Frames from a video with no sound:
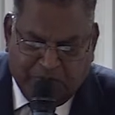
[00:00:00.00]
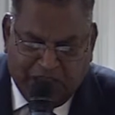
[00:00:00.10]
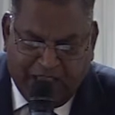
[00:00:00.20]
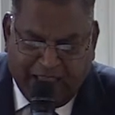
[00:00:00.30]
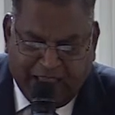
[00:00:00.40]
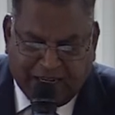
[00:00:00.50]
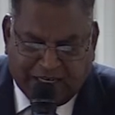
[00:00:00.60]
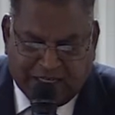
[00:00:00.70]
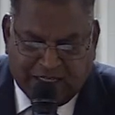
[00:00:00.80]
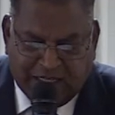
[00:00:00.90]

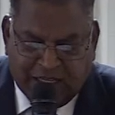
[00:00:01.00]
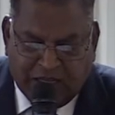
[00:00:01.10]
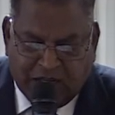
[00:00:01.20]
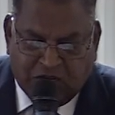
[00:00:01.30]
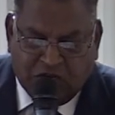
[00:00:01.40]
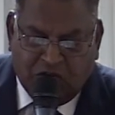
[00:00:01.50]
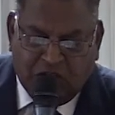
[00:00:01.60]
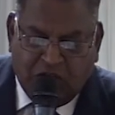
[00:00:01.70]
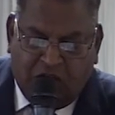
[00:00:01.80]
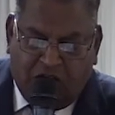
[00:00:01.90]
behind. You
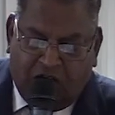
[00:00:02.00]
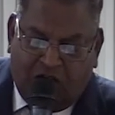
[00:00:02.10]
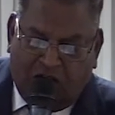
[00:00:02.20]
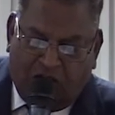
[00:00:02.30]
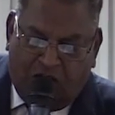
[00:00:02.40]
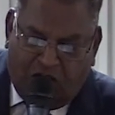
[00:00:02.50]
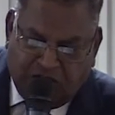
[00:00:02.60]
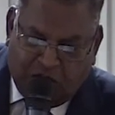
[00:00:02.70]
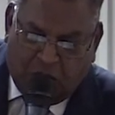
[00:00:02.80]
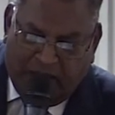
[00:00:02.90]
got all
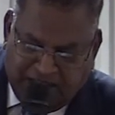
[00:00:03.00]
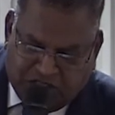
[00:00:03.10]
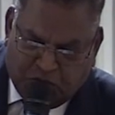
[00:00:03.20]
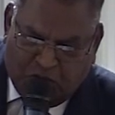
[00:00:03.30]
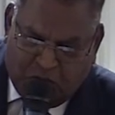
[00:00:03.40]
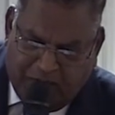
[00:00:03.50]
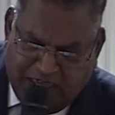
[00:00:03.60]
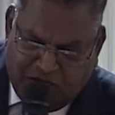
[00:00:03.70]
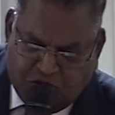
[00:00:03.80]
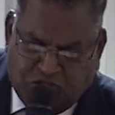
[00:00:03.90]
the weight to
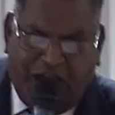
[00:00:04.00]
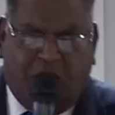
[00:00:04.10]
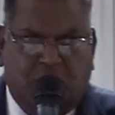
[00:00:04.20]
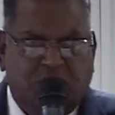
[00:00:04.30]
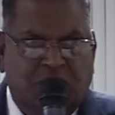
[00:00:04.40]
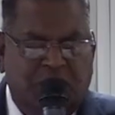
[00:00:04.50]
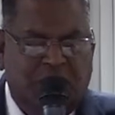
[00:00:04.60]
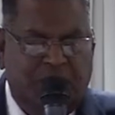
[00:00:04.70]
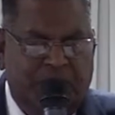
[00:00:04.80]
weigh you down.